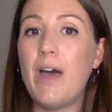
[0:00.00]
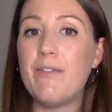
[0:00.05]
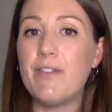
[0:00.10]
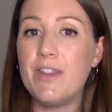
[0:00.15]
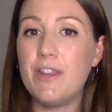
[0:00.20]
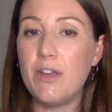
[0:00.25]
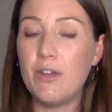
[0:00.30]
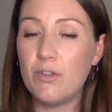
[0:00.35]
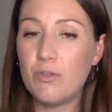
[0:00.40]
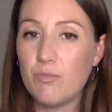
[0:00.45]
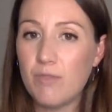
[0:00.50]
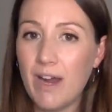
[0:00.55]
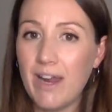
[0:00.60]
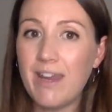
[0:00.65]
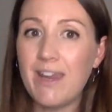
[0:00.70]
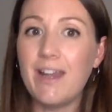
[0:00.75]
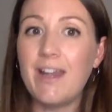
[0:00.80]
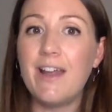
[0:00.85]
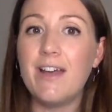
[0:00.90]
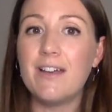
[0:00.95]
having those
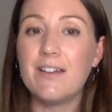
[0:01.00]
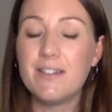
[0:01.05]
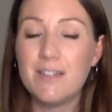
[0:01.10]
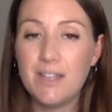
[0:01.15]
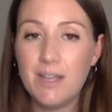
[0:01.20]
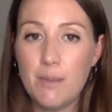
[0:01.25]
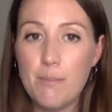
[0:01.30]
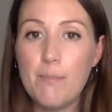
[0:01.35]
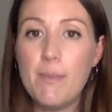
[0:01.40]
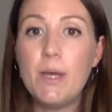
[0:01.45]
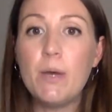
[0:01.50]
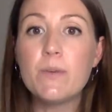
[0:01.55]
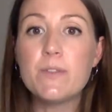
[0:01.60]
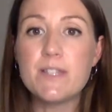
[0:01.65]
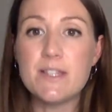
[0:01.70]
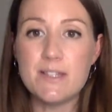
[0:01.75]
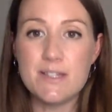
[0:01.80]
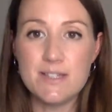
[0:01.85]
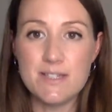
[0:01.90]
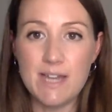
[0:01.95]
regular
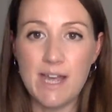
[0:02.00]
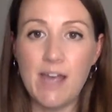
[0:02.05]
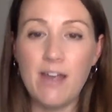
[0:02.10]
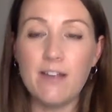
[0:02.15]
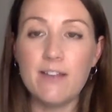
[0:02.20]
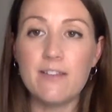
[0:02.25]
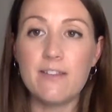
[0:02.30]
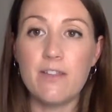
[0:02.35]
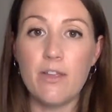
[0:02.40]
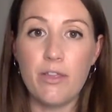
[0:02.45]
meals and snacks.